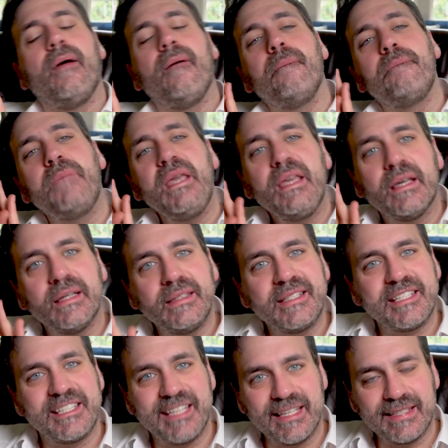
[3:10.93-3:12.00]
Be
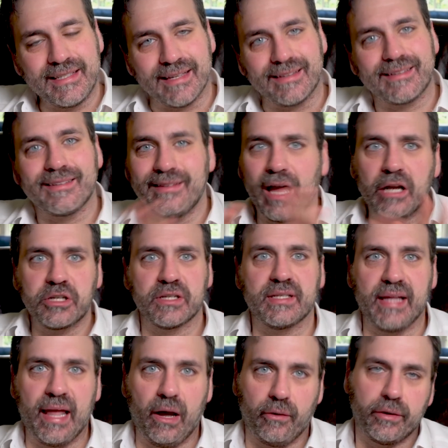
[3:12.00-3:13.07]
consistent, not just
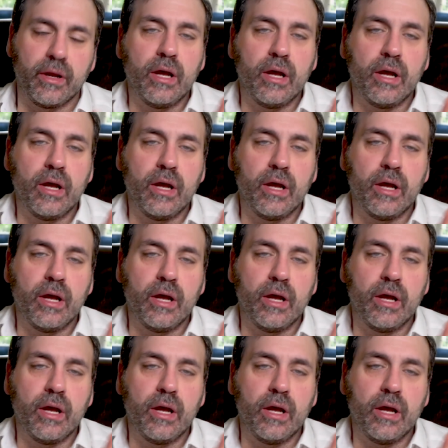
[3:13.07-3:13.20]
loud.